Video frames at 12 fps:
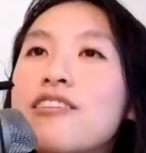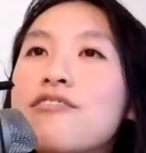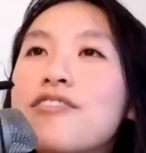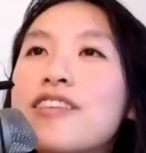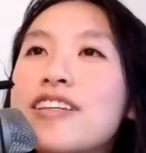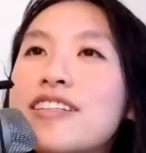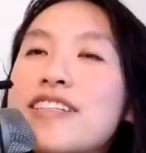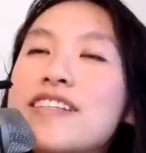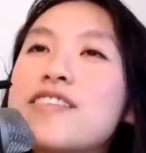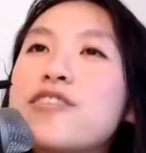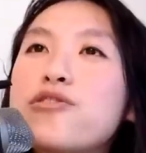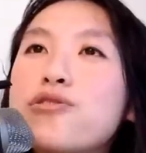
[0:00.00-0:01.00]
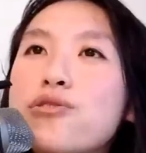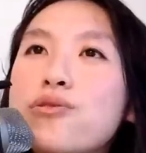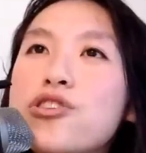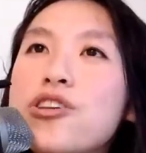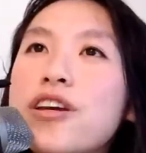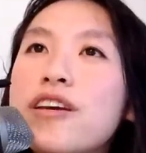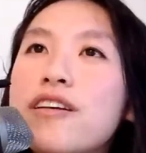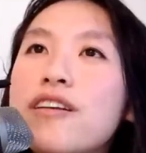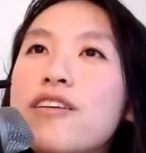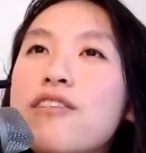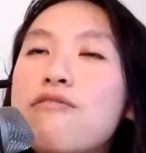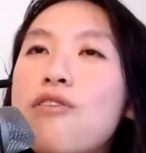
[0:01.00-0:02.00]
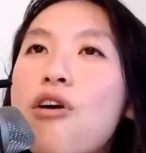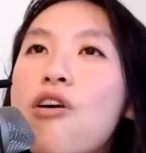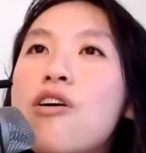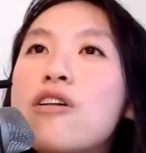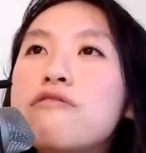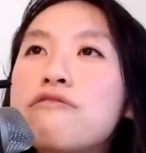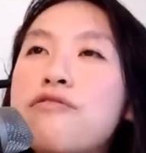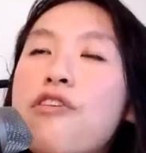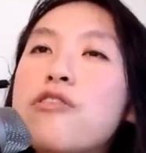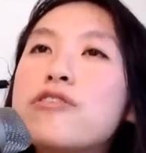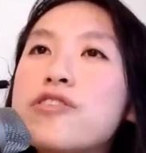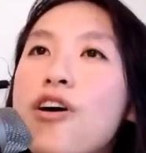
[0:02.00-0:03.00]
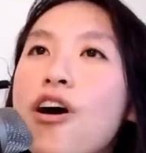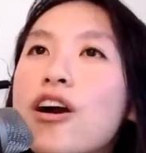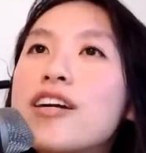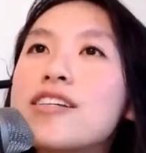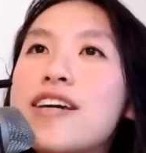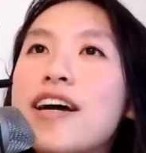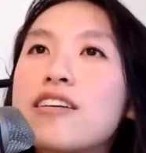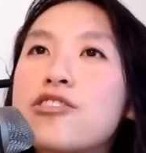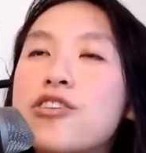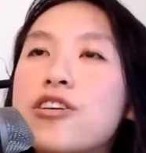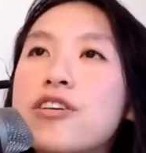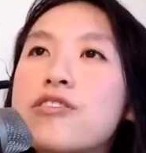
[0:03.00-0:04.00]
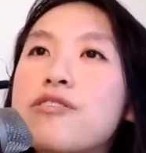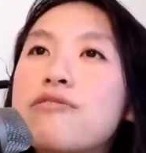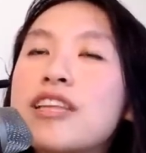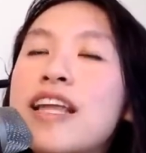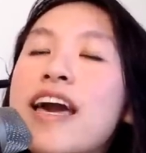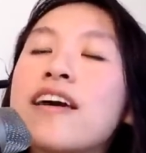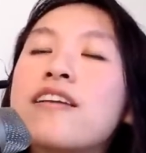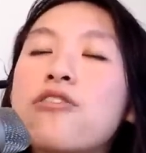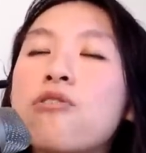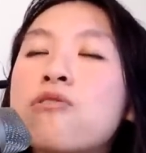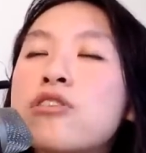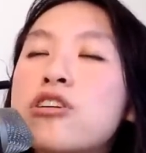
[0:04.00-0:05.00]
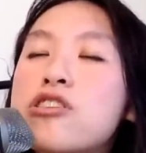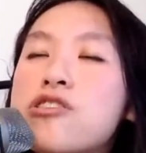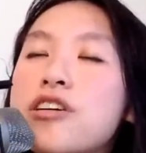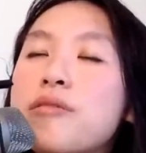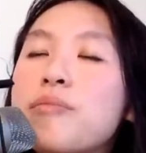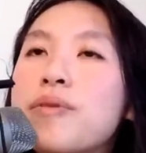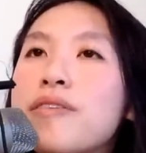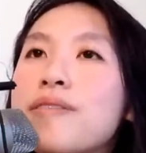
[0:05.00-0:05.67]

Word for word: for the dissolution of all false architectures of land ownership.